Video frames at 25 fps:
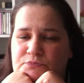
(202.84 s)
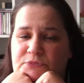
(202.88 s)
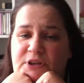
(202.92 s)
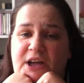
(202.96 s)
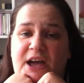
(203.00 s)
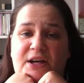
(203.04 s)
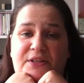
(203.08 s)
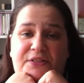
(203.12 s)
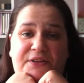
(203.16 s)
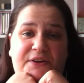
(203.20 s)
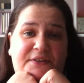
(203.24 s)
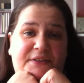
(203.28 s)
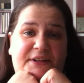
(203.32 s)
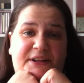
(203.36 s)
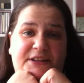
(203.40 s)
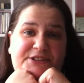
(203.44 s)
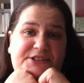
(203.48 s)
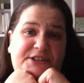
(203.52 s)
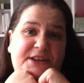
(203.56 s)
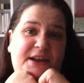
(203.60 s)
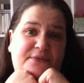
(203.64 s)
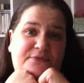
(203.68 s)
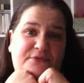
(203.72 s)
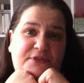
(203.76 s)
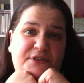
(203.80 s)
Yeah, I think
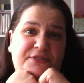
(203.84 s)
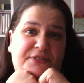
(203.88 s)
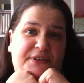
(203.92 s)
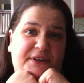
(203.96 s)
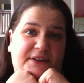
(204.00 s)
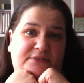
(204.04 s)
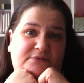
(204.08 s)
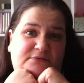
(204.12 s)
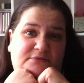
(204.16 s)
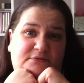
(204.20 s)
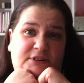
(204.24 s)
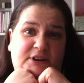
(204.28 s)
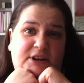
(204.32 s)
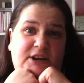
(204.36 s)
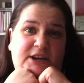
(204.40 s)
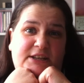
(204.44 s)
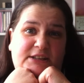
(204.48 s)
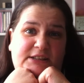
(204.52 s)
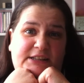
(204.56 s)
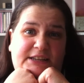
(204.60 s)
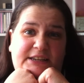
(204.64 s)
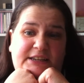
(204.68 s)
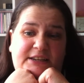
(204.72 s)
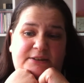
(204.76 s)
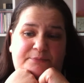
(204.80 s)
that's everything,
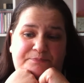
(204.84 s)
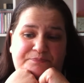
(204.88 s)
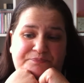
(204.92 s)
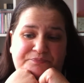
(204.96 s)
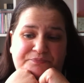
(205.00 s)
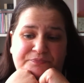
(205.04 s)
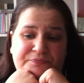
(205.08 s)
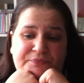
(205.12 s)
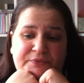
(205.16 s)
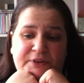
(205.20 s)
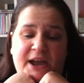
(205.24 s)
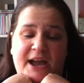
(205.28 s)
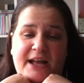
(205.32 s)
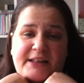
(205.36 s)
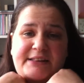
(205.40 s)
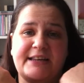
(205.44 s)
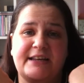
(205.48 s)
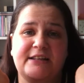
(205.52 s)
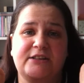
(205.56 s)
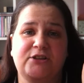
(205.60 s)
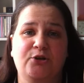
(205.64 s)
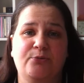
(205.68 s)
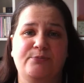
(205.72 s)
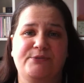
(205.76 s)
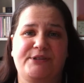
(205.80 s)
really a
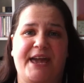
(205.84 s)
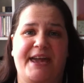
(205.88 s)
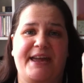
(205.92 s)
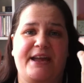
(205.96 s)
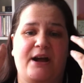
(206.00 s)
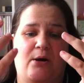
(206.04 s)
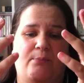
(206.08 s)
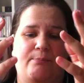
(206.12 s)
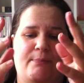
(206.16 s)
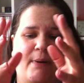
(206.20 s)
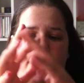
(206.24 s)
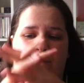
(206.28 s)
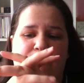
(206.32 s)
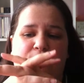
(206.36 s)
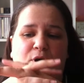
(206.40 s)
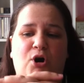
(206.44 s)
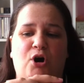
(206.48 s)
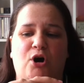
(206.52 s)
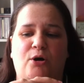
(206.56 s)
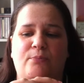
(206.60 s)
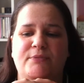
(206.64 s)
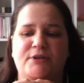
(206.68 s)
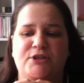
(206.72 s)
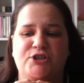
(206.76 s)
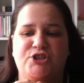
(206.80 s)
little update on my
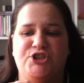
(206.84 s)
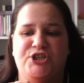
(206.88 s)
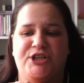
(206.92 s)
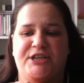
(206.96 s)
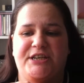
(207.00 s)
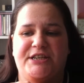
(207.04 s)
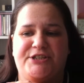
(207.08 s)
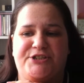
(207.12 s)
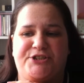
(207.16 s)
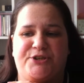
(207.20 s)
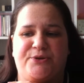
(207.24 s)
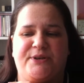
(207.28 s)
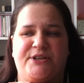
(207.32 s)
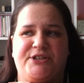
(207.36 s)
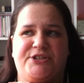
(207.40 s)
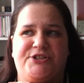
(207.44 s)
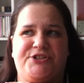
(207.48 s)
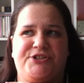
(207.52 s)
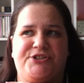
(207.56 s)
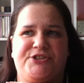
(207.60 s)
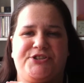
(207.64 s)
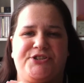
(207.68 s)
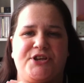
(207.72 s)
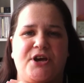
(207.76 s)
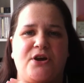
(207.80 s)
mum. She is doing
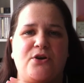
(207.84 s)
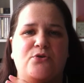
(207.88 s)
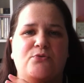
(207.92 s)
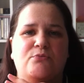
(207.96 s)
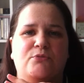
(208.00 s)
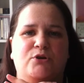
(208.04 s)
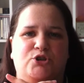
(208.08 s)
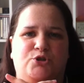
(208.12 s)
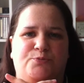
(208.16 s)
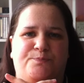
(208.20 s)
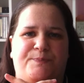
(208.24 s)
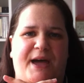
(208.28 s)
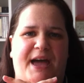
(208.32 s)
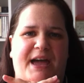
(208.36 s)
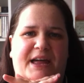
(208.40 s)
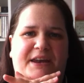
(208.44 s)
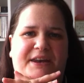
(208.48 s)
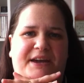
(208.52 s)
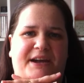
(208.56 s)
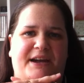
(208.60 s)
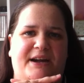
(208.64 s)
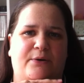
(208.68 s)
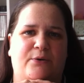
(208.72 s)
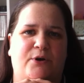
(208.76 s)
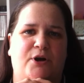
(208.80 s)
so much better
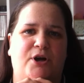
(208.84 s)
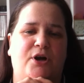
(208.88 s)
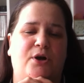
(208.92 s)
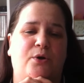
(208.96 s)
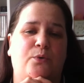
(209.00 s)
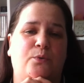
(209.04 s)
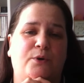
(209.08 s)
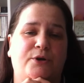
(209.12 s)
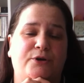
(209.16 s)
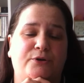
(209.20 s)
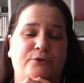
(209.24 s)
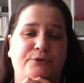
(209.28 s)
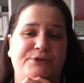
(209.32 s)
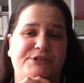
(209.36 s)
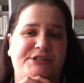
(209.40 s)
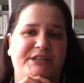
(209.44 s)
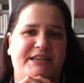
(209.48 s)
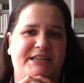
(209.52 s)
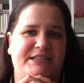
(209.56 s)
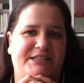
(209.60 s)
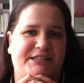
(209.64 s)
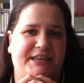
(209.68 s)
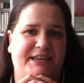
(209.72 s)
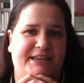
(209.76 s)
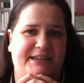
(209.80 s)
now. Her wound
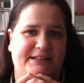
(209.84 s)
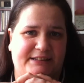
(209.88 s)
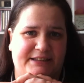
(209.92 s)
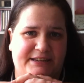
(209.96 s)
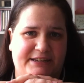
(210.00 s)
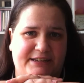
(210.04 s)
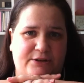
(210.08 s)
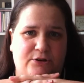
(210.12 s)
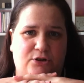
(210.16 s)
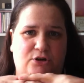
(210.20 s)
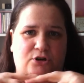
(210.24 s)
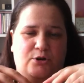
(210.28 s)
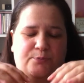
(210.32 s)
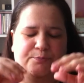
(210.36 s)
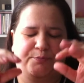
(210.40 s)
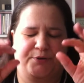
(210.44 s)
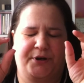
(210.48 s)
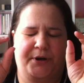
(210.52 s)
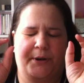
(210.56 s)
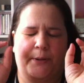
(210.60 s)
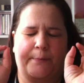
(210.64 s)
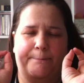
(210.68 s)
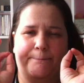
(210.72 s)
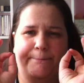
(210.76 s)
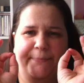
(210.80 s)
is healing up.
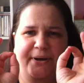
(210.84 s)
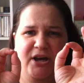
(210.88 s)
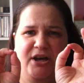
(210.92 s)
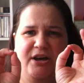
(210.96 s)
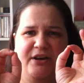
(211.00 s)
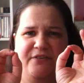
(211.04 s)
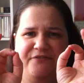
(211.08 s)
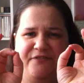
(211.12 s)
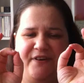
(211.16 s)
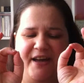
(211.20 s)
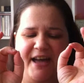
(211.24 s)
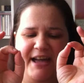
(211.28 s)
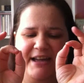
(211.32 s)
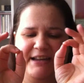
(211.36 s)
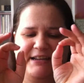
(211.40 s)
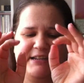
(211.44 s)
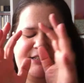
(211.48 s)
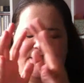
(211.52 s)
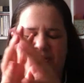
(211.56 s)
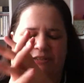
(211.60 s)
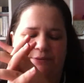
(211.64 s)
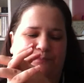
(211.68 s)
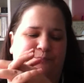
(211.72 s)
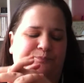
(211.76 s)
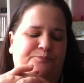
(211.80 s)

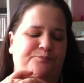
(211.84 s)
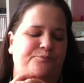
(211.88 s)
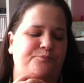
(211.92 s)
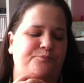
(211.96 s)
Perfect.